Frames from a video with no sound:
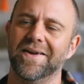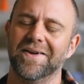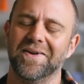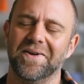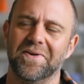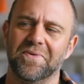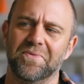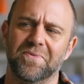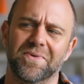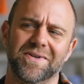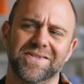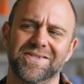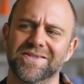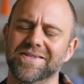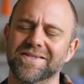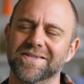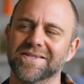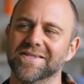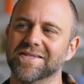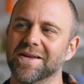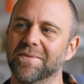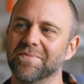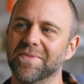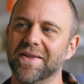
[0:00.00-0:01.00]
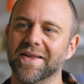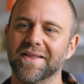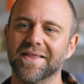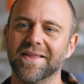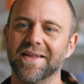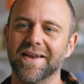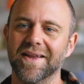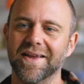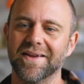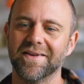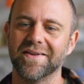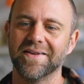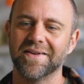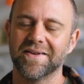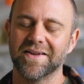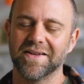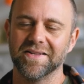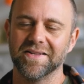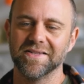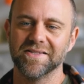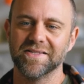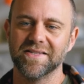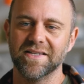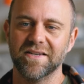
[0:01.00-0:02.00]
which isn't something that I
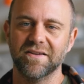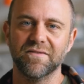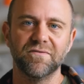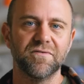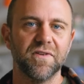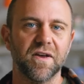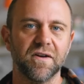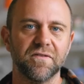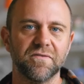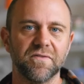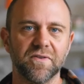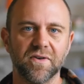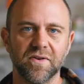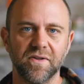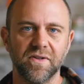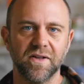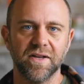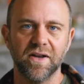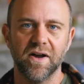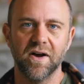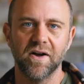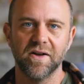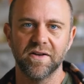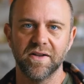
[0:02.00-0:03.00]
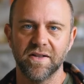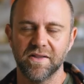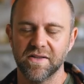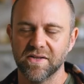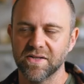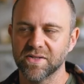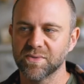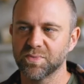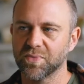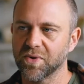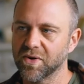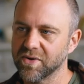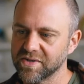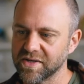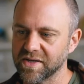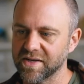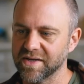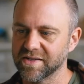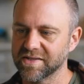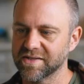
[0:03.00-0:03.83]
conceived of early on in this process.